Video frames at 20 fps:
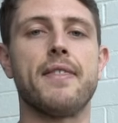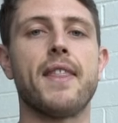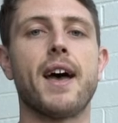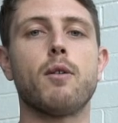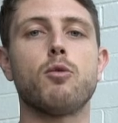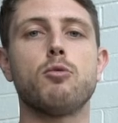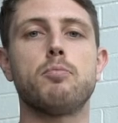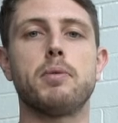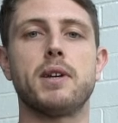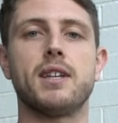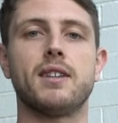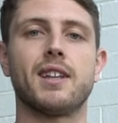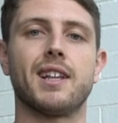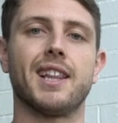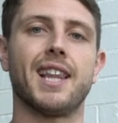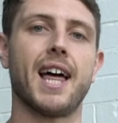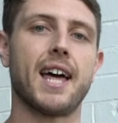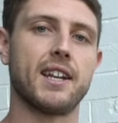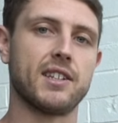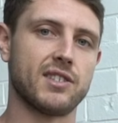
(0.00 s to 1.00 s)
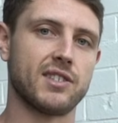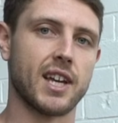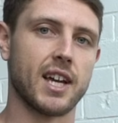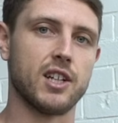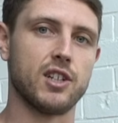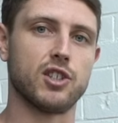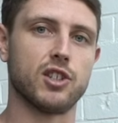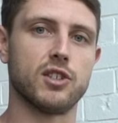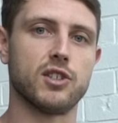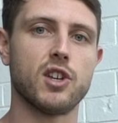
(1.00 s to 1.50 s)
and that will be in the latter
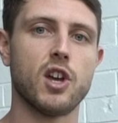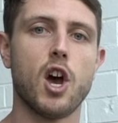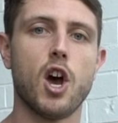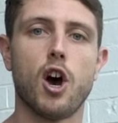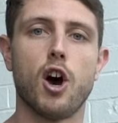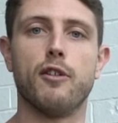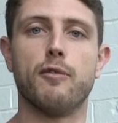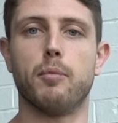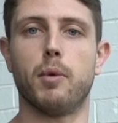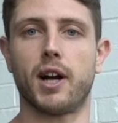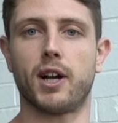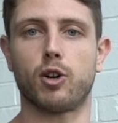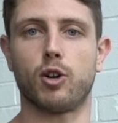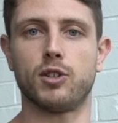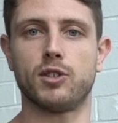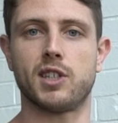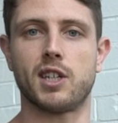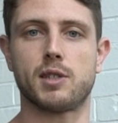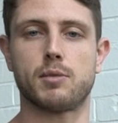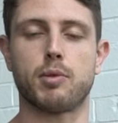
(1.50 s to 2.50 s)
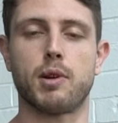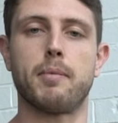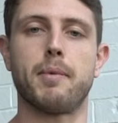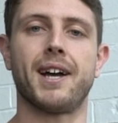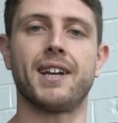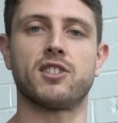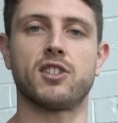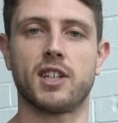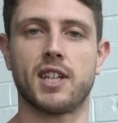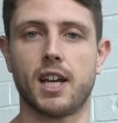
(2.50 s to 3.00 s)
stages of my contest
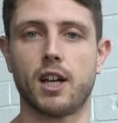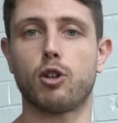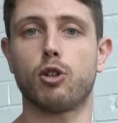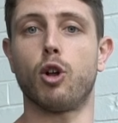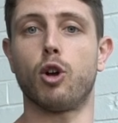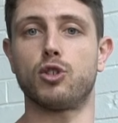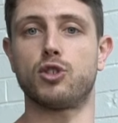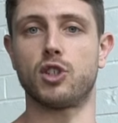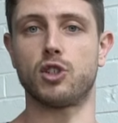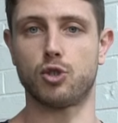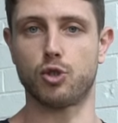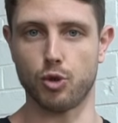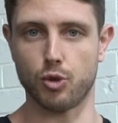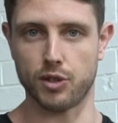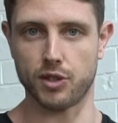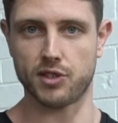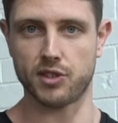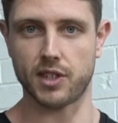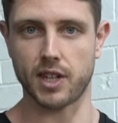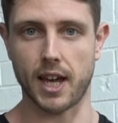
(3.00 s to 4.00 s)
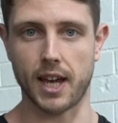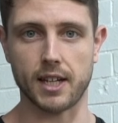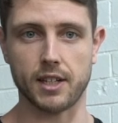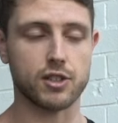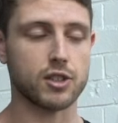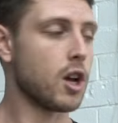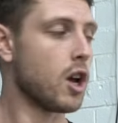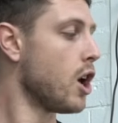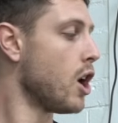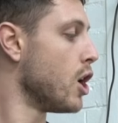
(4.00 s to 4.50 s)
prep as I get closer to the
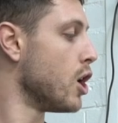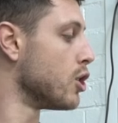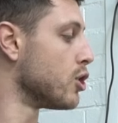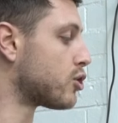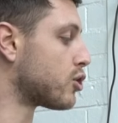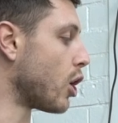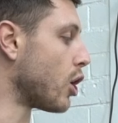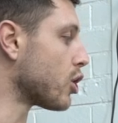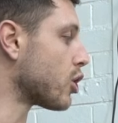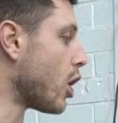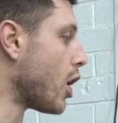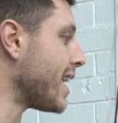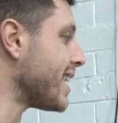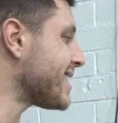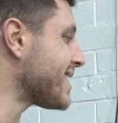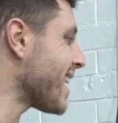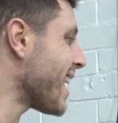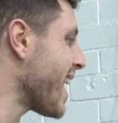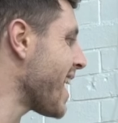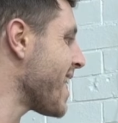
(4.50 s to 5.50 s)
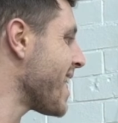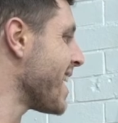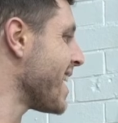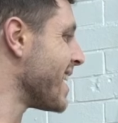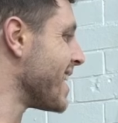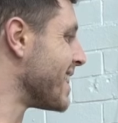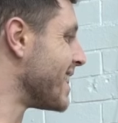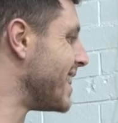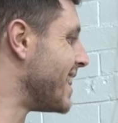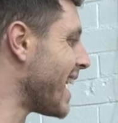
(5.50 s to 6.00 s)
stage. So guys,
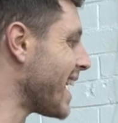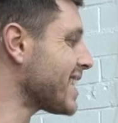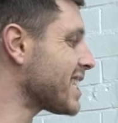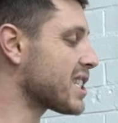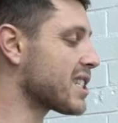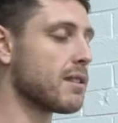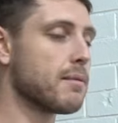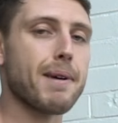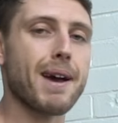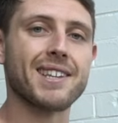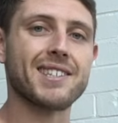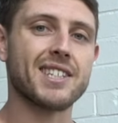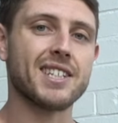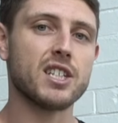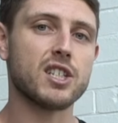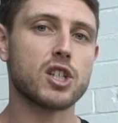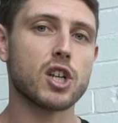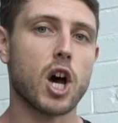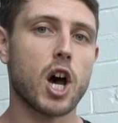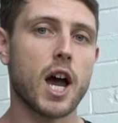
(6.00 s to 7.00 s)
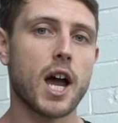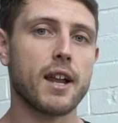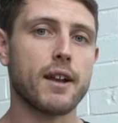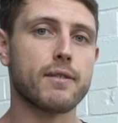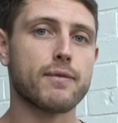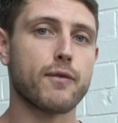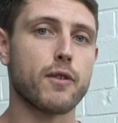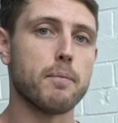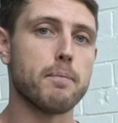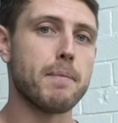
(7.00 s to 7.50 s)
that's the massing
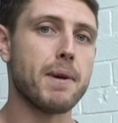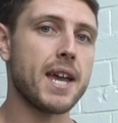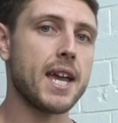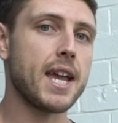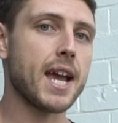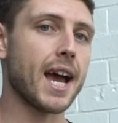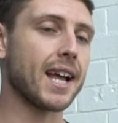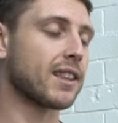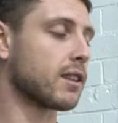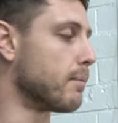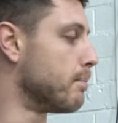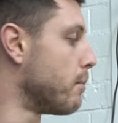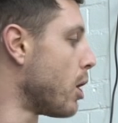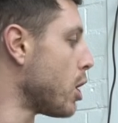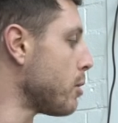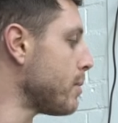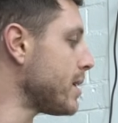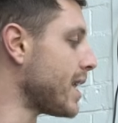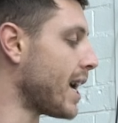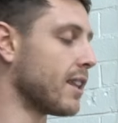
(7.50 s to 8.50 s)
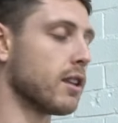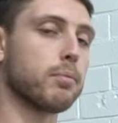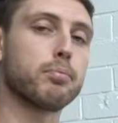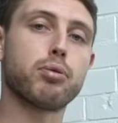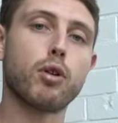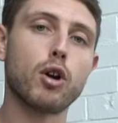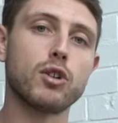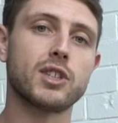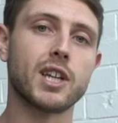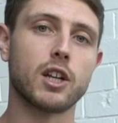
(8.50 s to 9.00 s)
diet for me at the moment and the
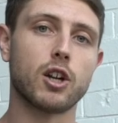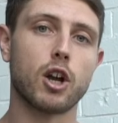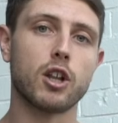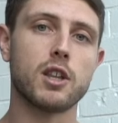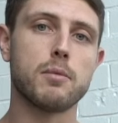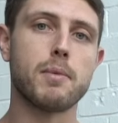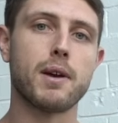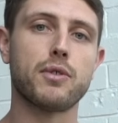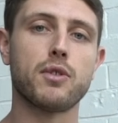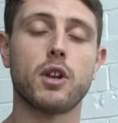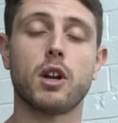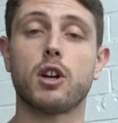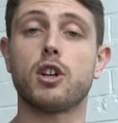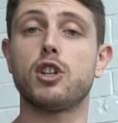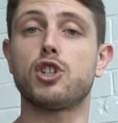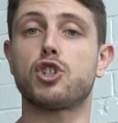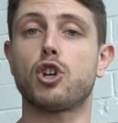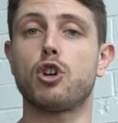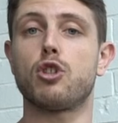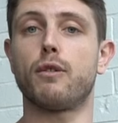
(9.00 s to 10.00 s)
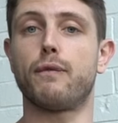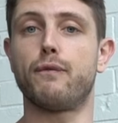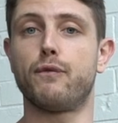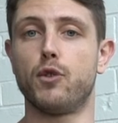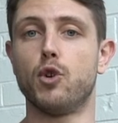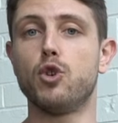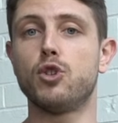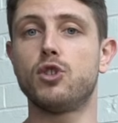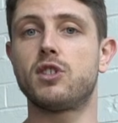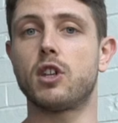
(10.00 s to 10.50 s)
protein only method. I'm going to show you the
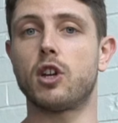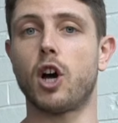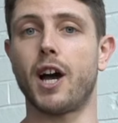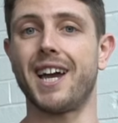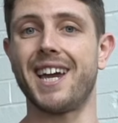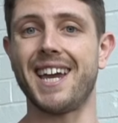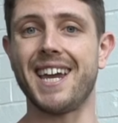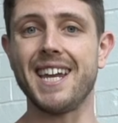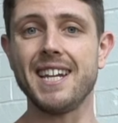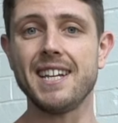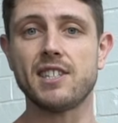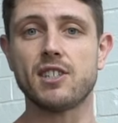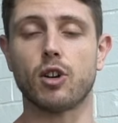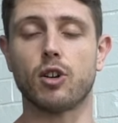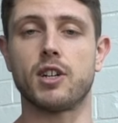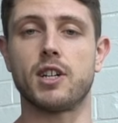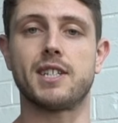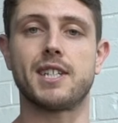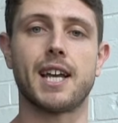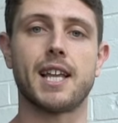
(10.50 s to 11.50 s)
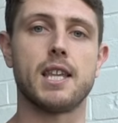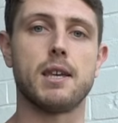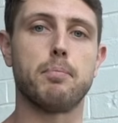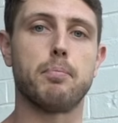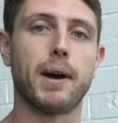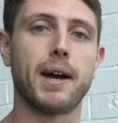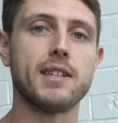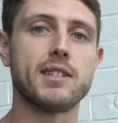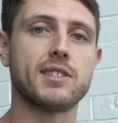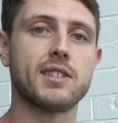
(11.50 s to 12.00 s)
foods that I eat on a daily
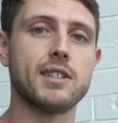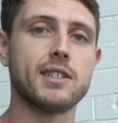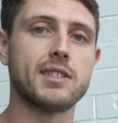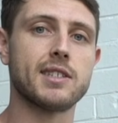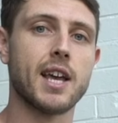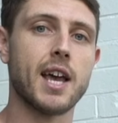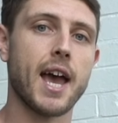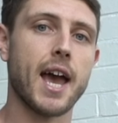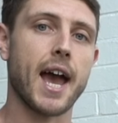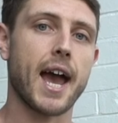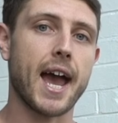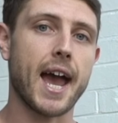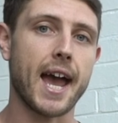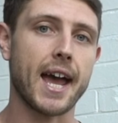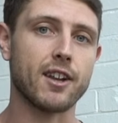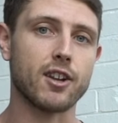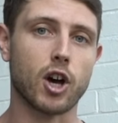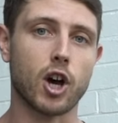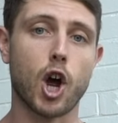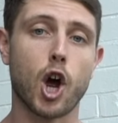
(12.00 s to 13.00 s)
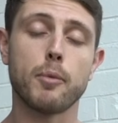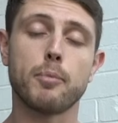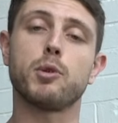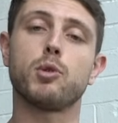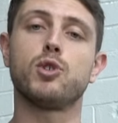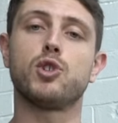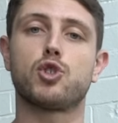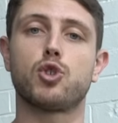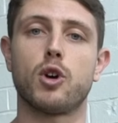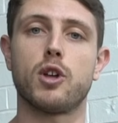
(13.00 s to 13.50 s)
basis. And I hope
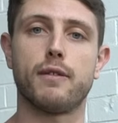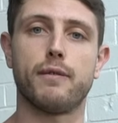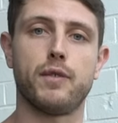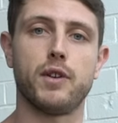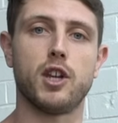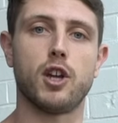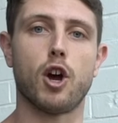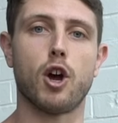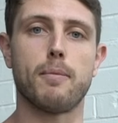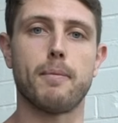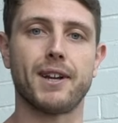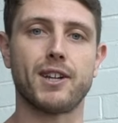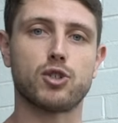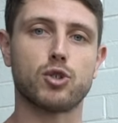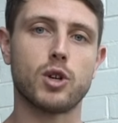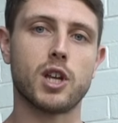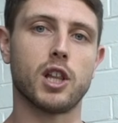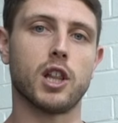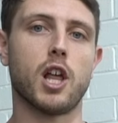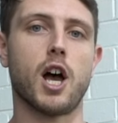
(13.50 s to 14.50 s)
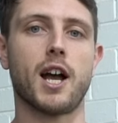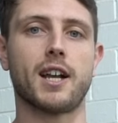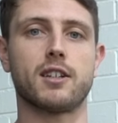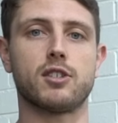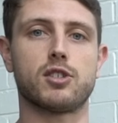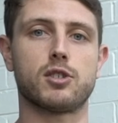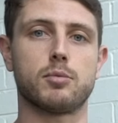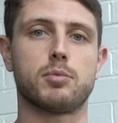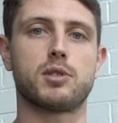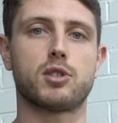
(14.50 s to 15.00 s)
you enjoy the video. Make sure you like
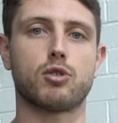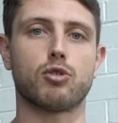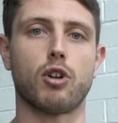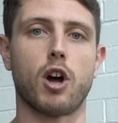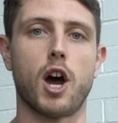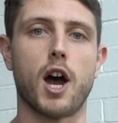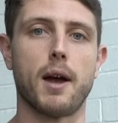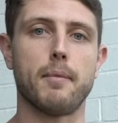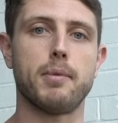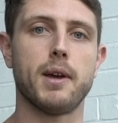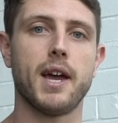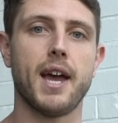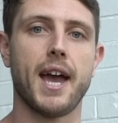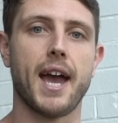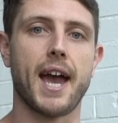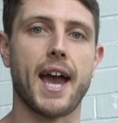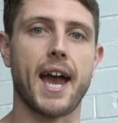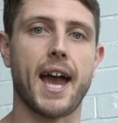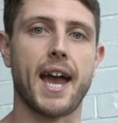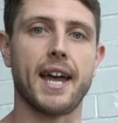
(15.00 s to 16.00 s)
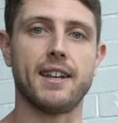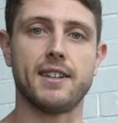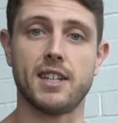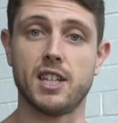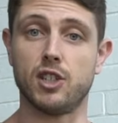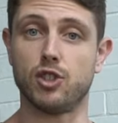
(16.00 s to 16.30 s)
and subscribe and